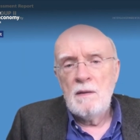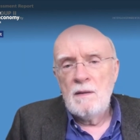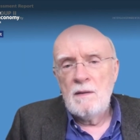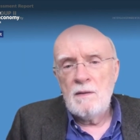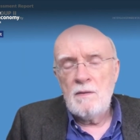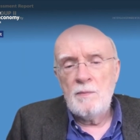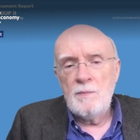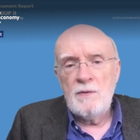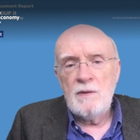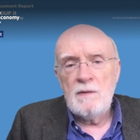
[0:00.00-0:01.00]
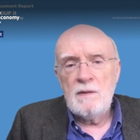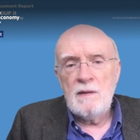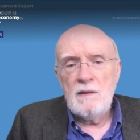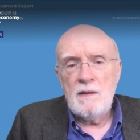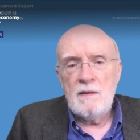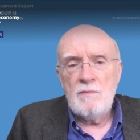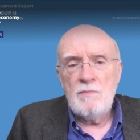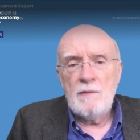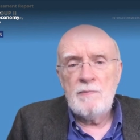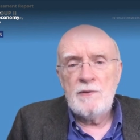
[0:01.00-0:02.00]
uh, community and
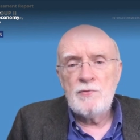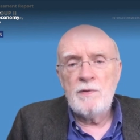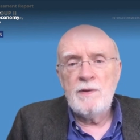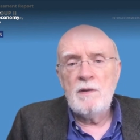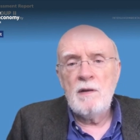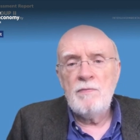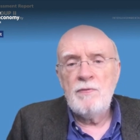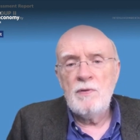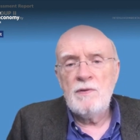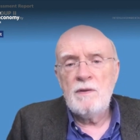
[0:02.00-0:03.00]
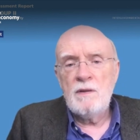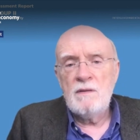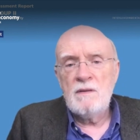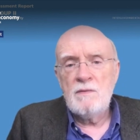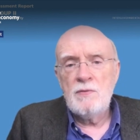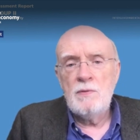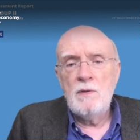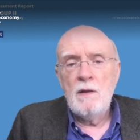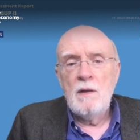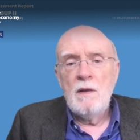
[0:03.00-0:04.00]
where we join our forces
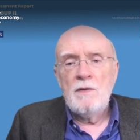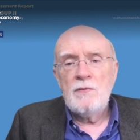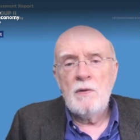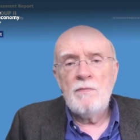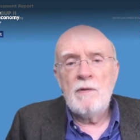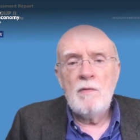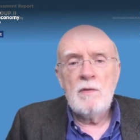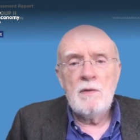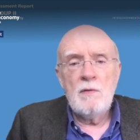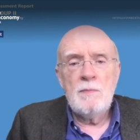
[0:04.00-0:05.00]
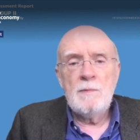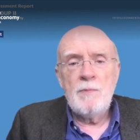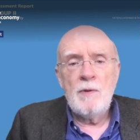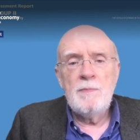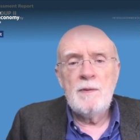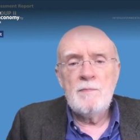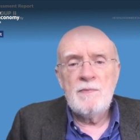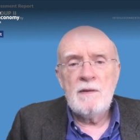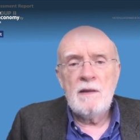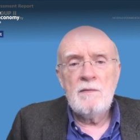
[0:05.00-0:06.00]
to solve our global
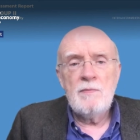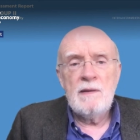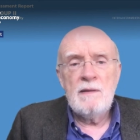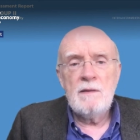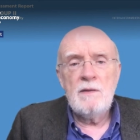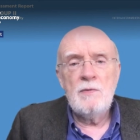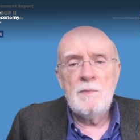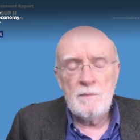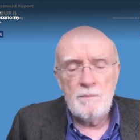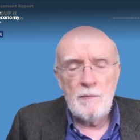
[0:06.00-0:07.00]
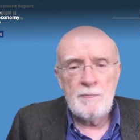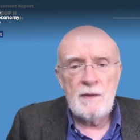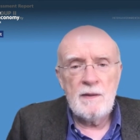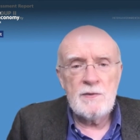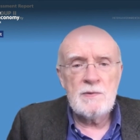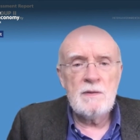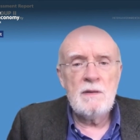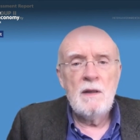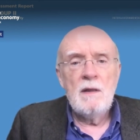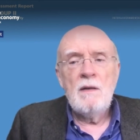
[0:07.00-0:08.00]
problems. And with the human population
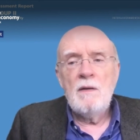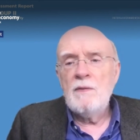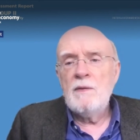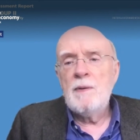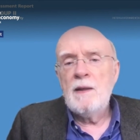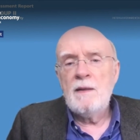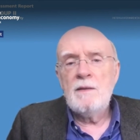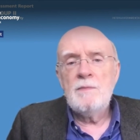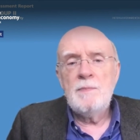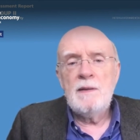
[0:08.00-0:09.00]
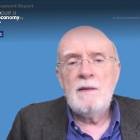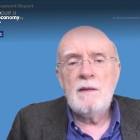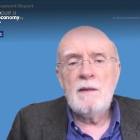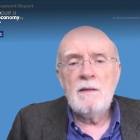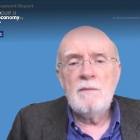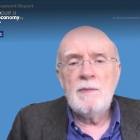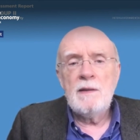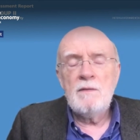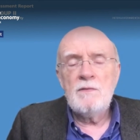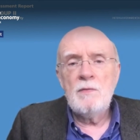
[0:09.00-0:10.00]
on the planet being
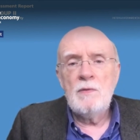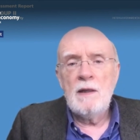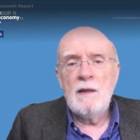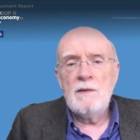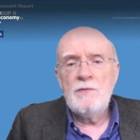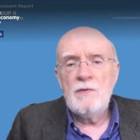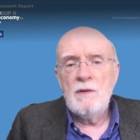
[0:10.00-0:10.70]
being so large,